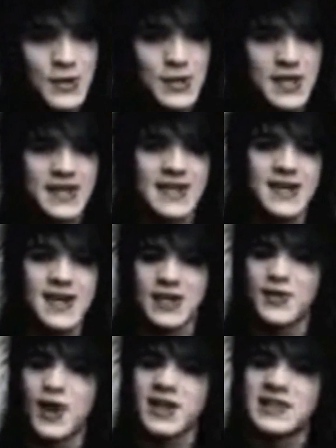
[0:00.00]
or like a
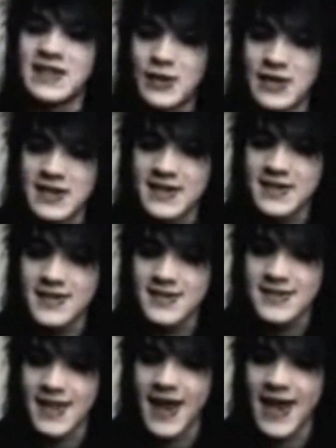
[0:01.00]

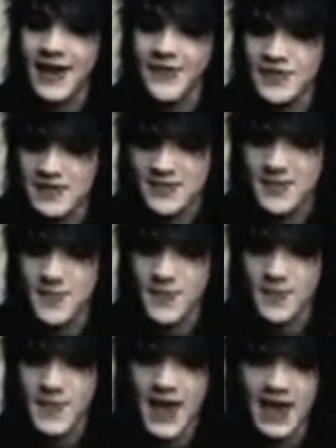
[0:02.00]
criteria that I have to
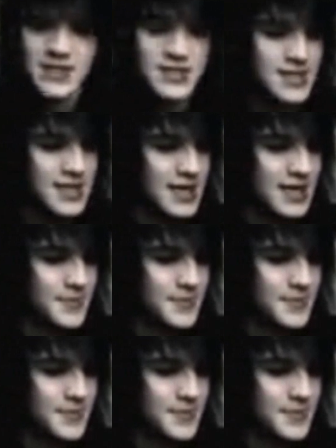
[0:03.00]
match.